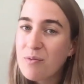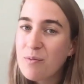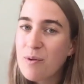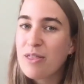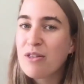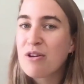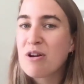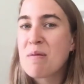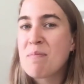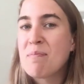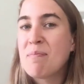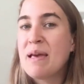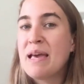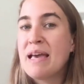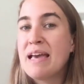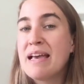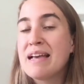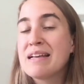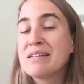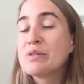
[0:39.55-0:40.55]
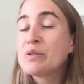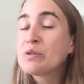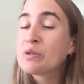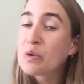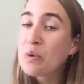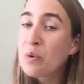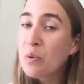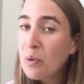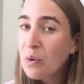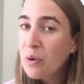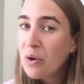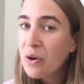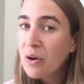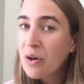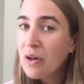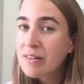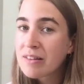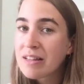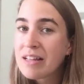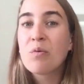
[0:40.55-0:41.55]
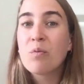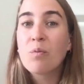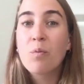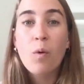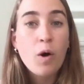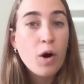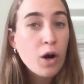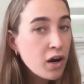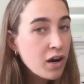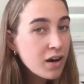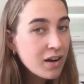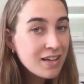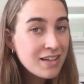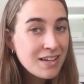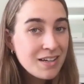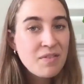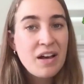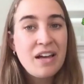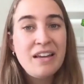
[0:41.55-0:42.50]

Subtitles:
whether it be school, work,